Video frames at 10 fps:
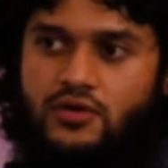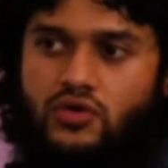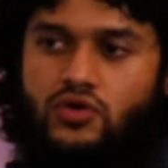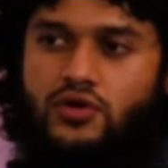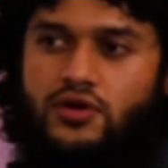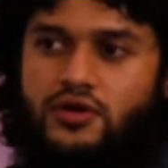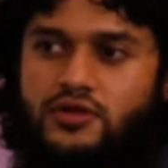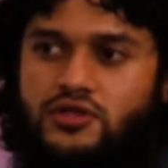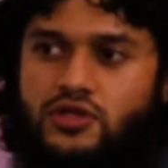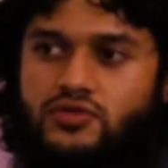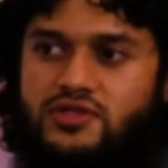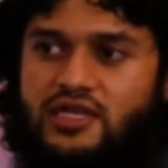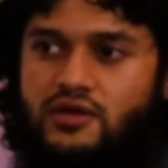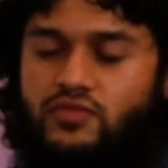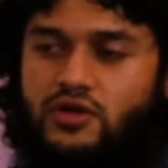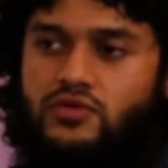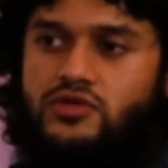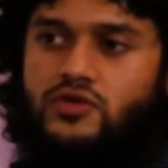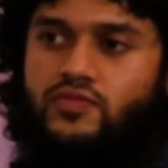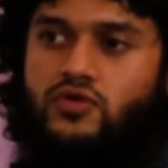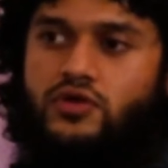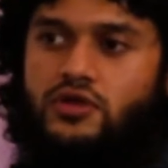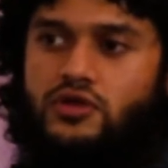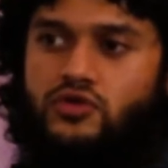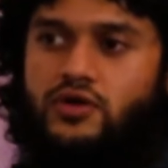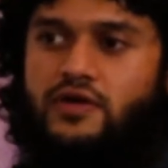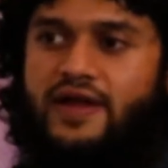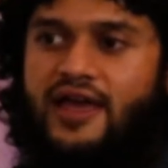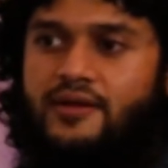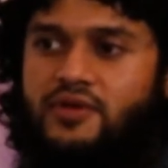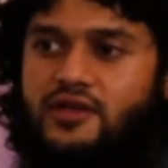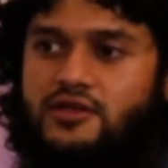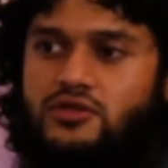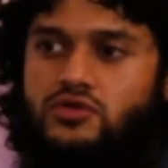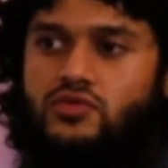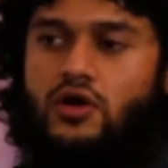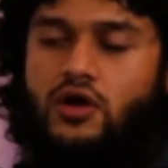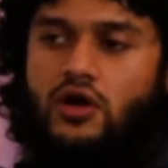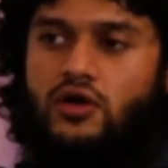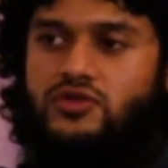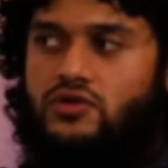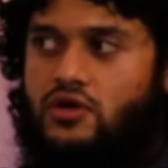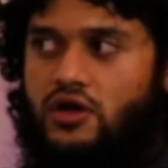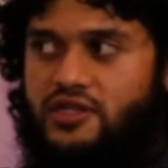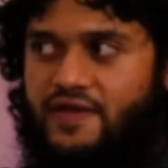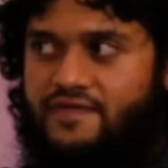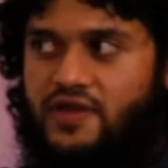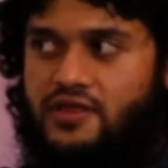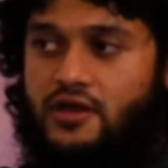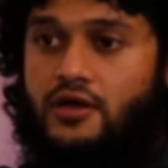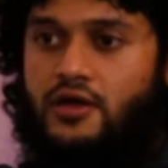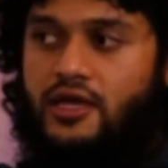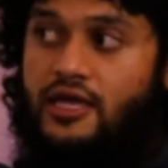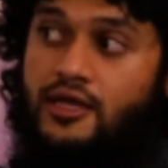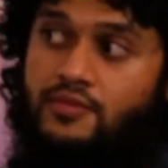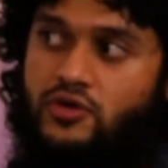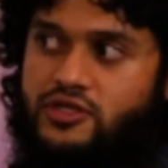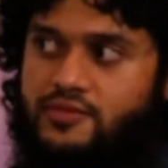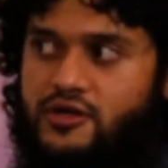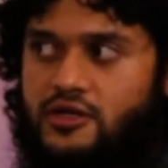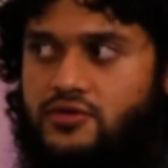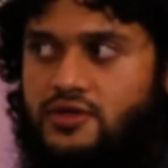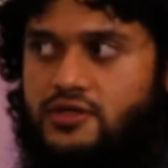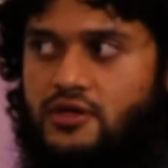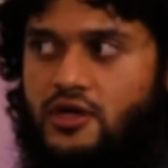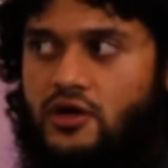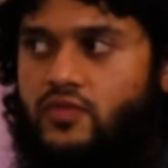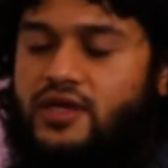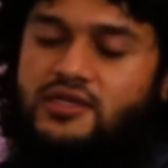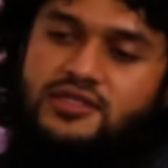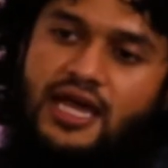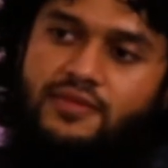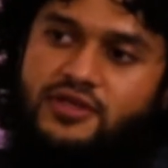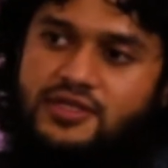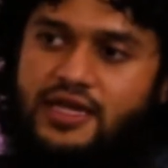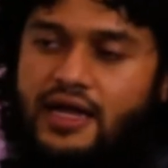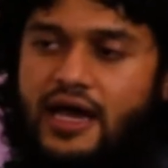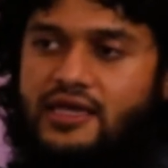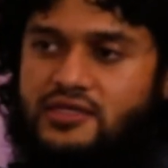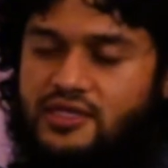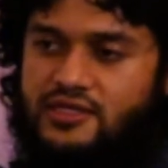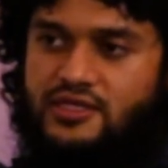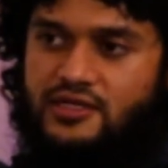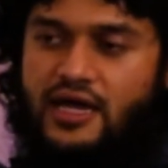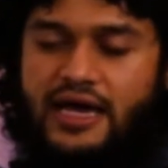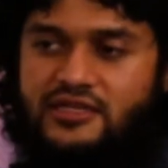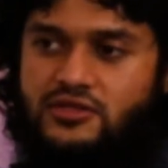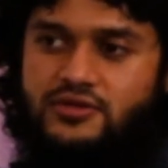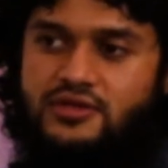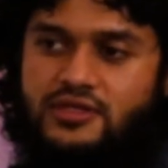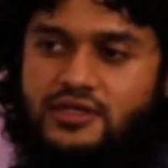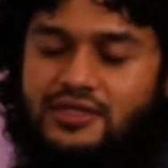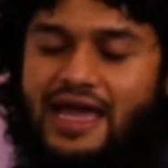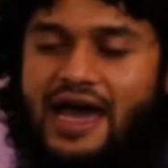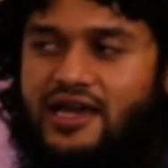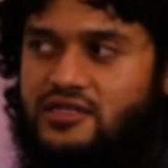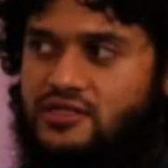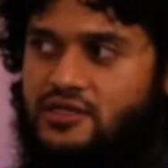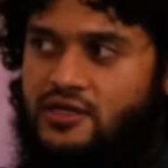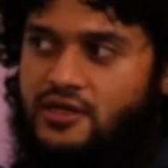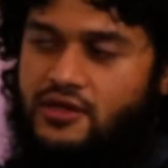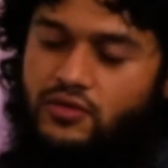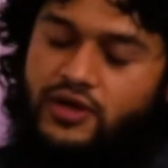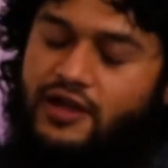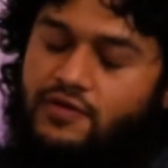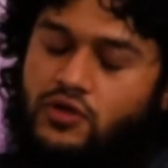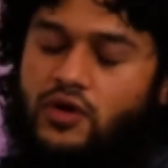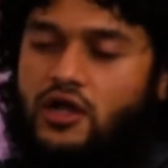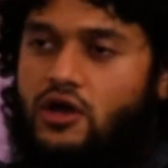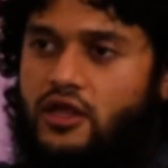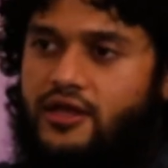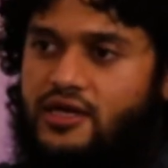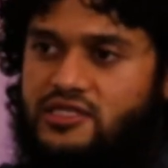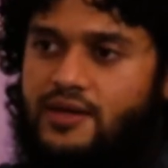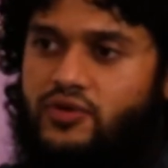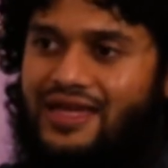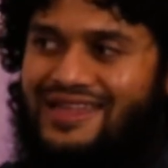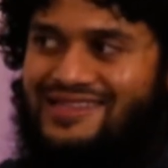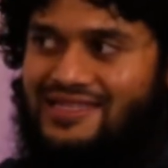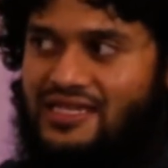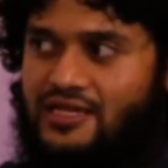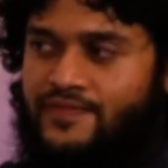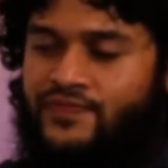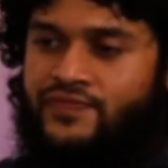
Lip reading: Or do you say, we don't support you, Iran, because you are also causing fitna in Muslim countries? We established that it's ISIS dash, whatever you want to call it, a separate entity.